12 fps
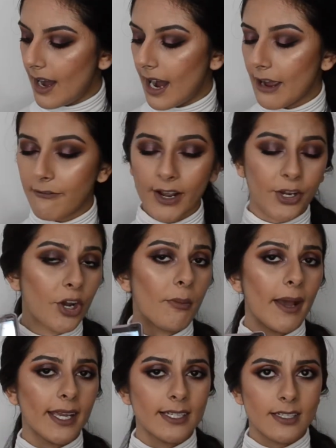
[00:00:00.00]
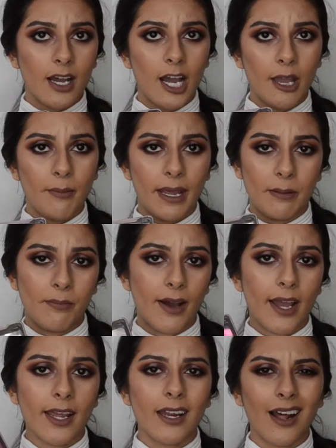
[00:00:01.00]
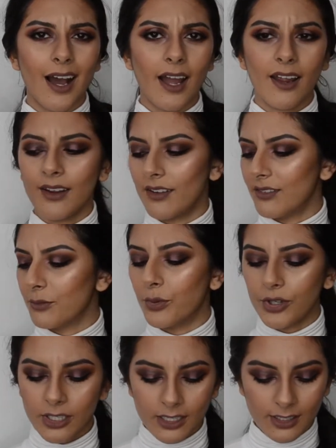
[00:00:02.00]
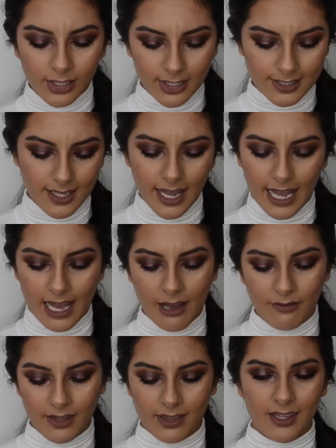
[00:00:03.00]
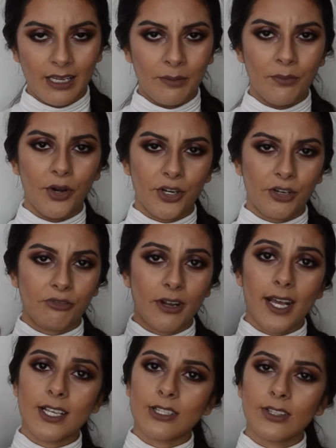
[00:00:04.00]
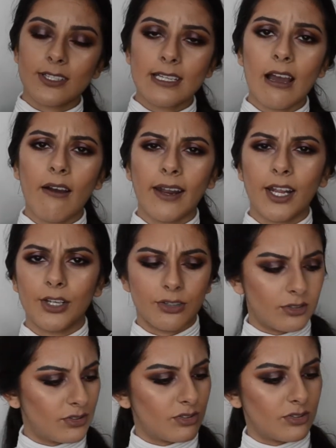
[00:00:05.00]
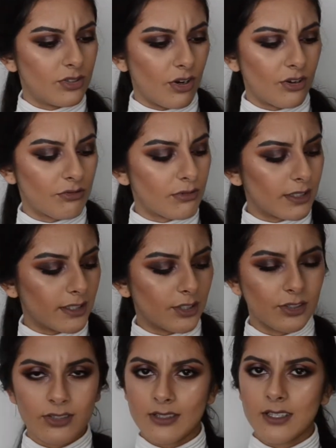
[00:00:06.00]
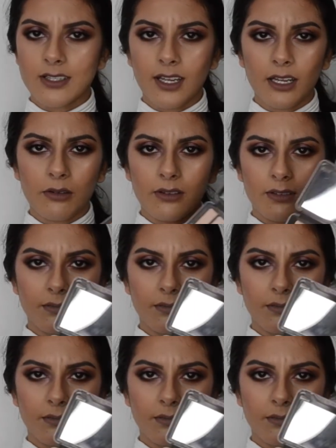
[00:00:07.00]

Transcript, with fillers: if I could go back in time and buy it, I wouldn't because I have the modern renaissance now and I don't really use this anymore.